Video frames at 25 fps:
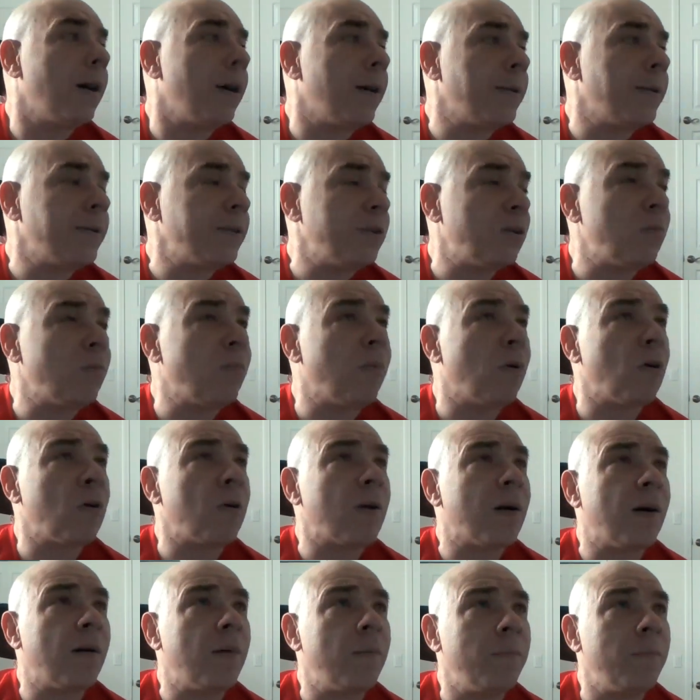Neil
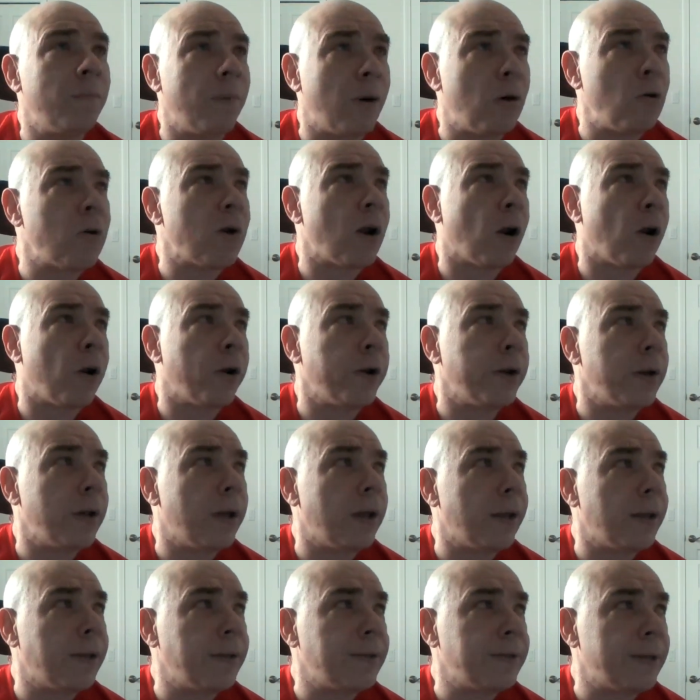Bogart,
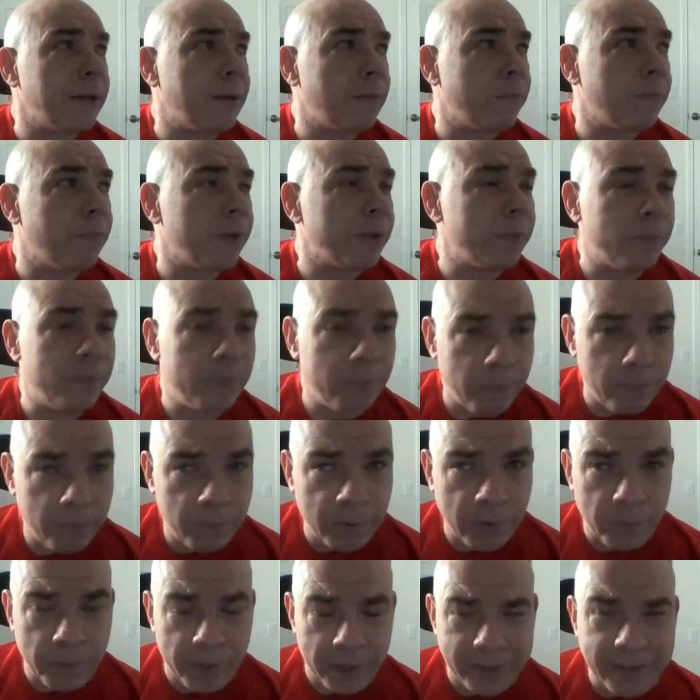as a
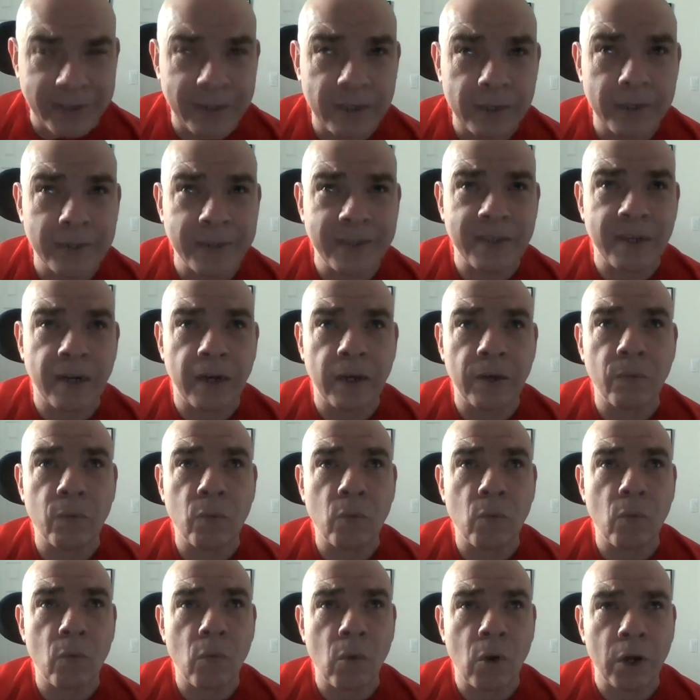publicity stunt,
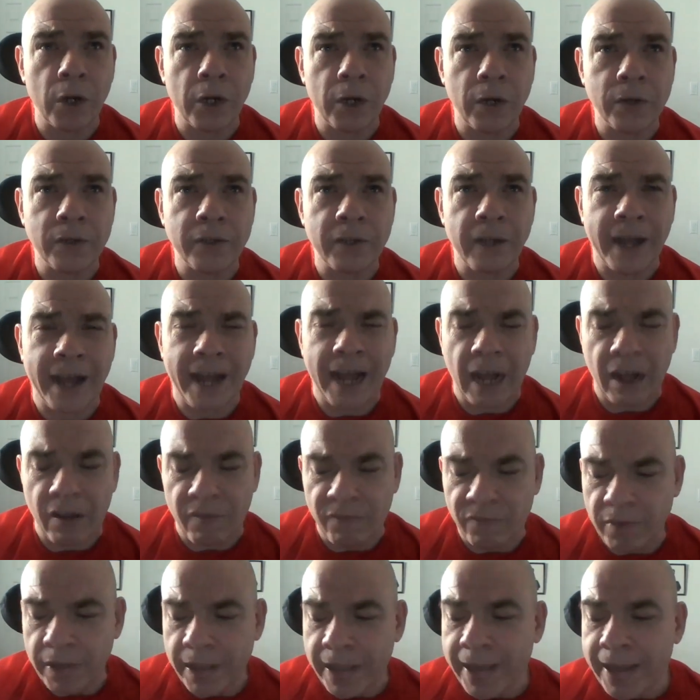wanted to
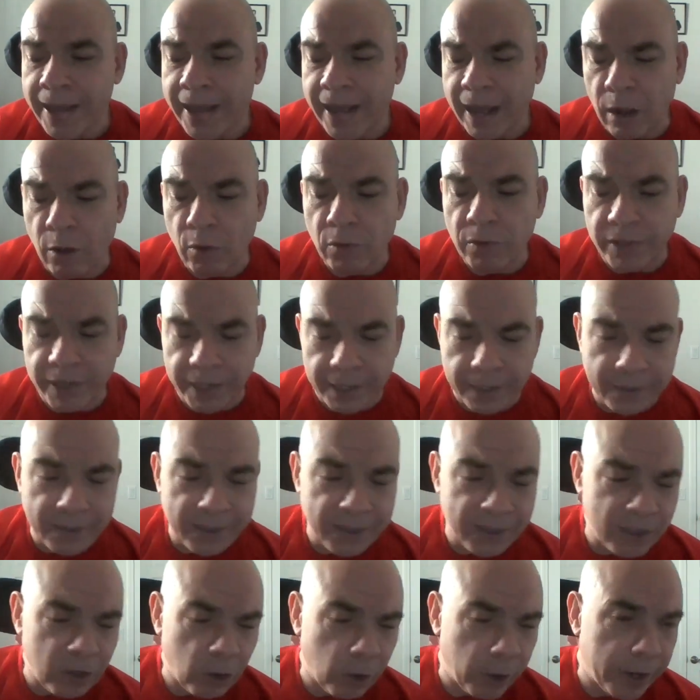have held
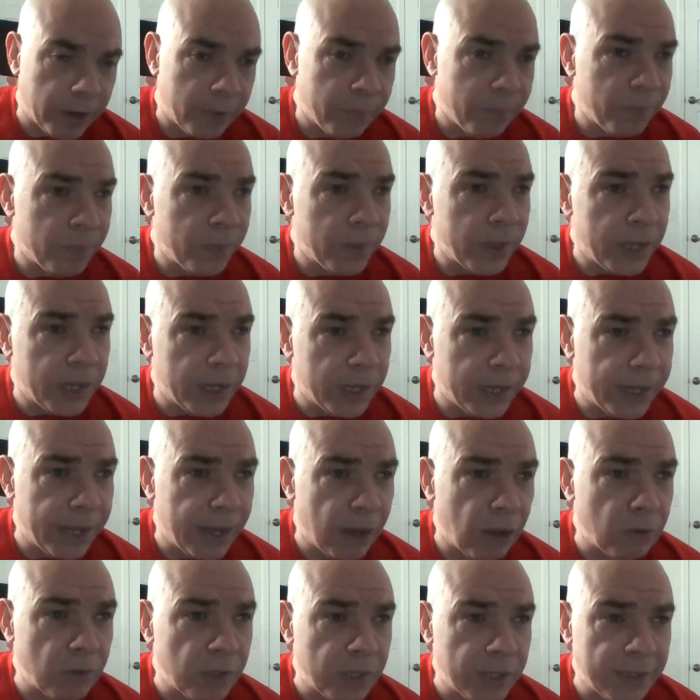these. Sorry, he
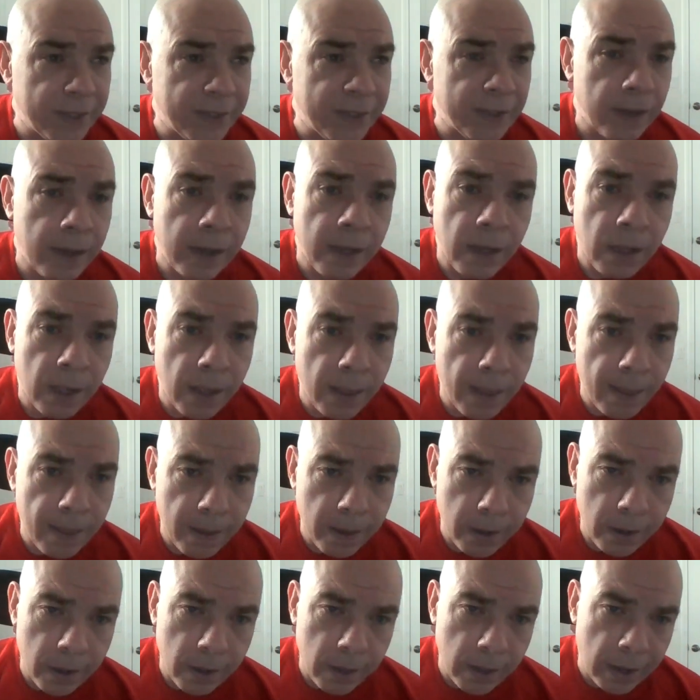held these
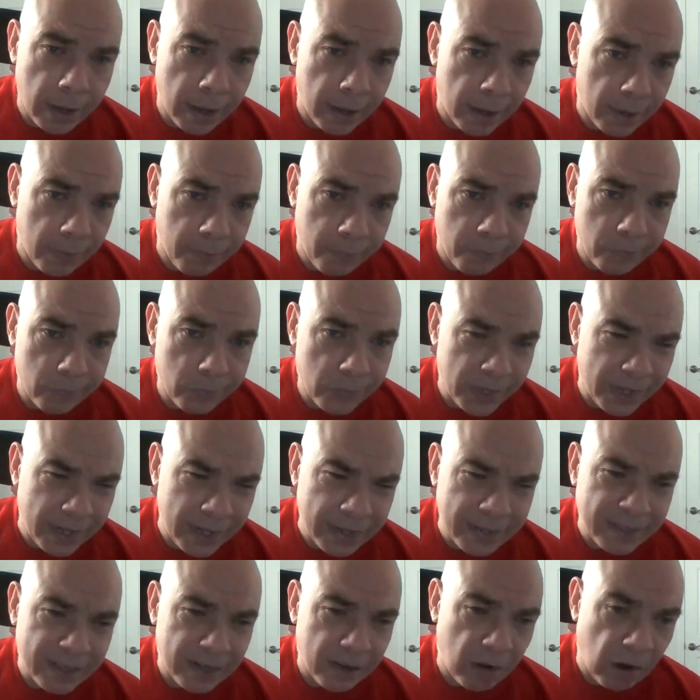
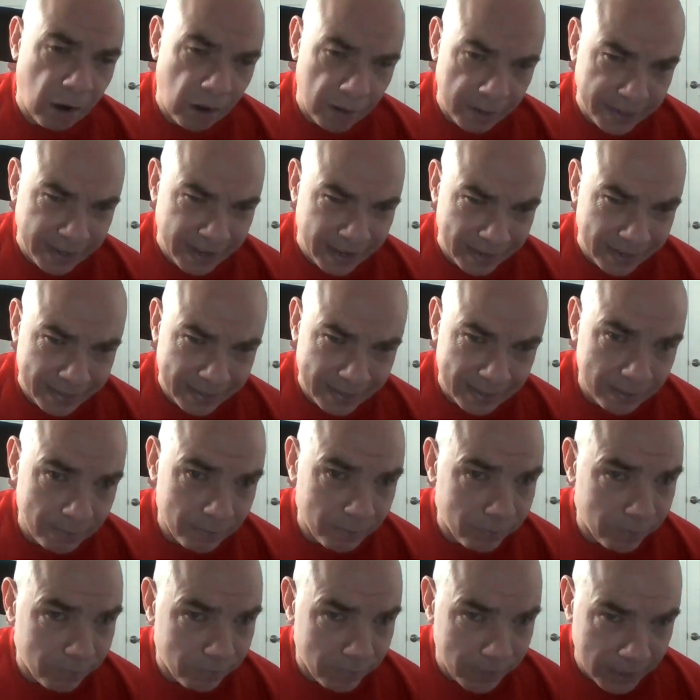kissing contests
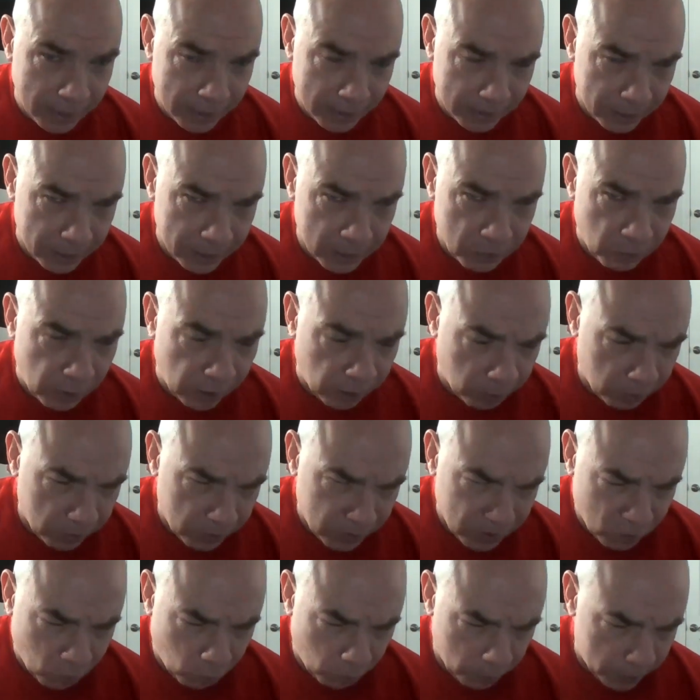in these
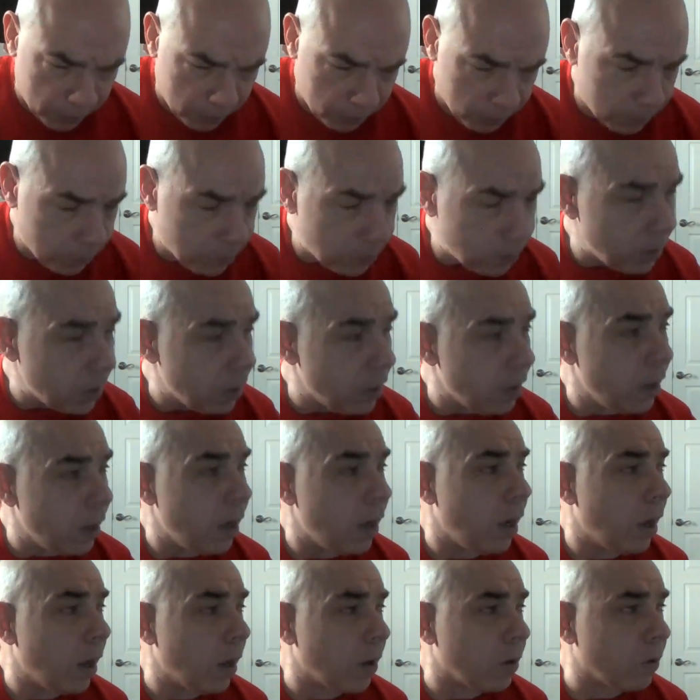record stores
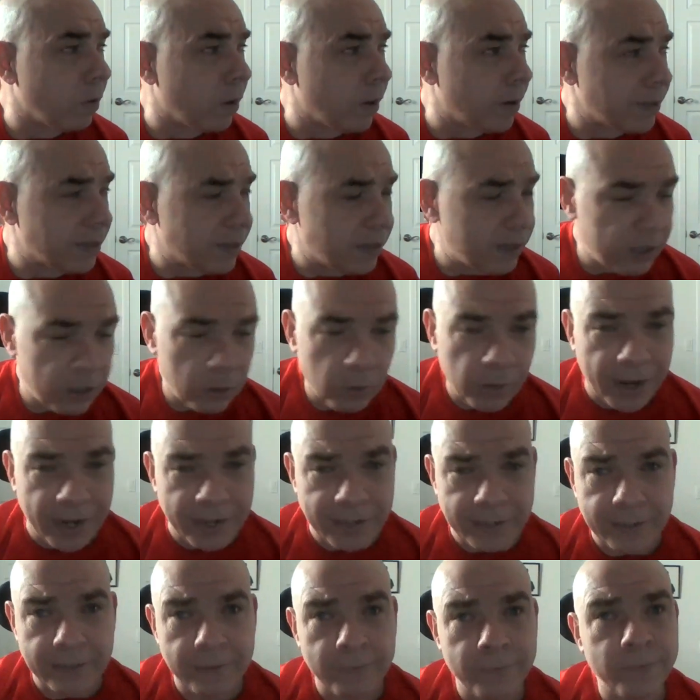across the
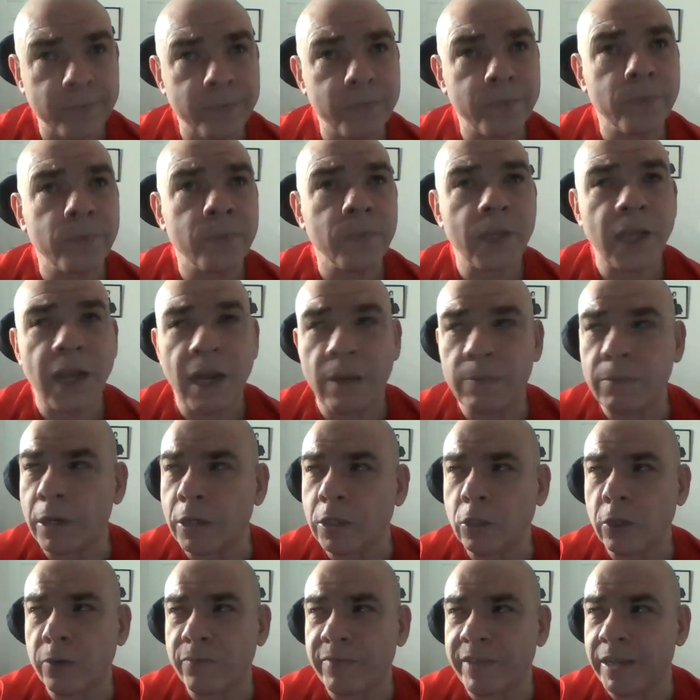U.S. I'm
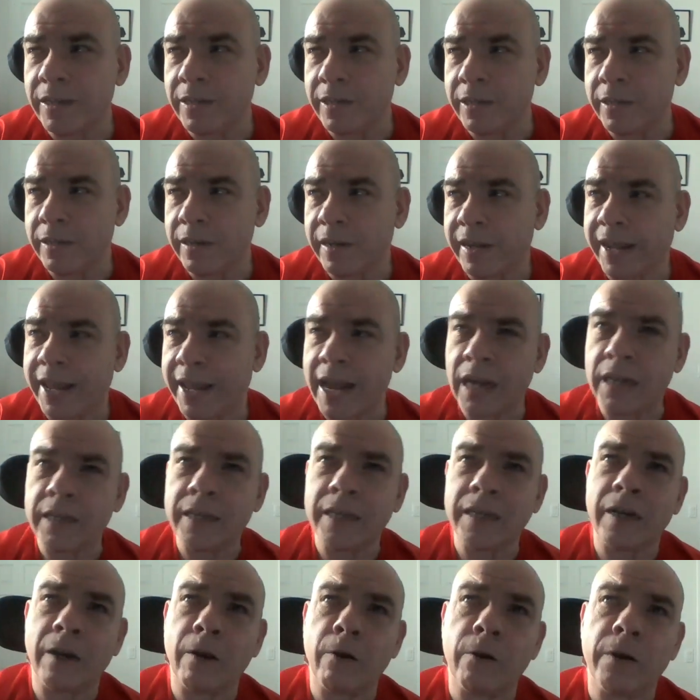not sure if they did it in
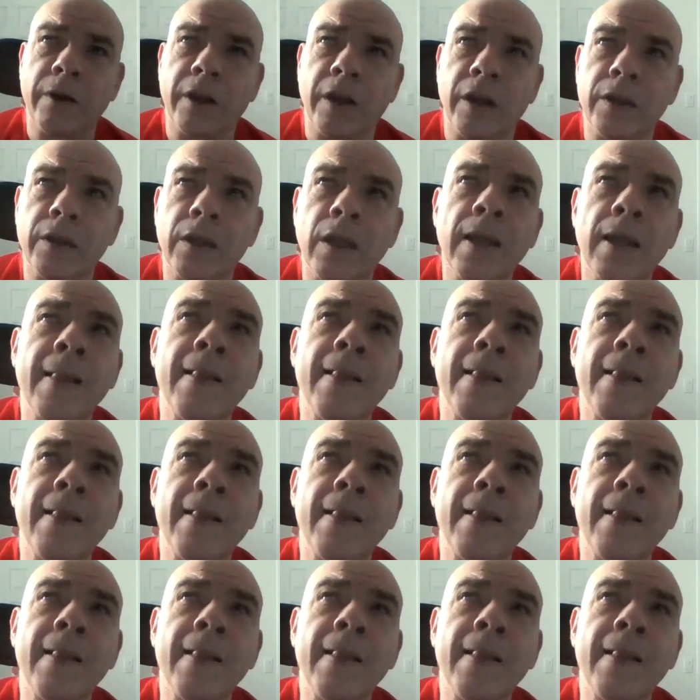Canada or not,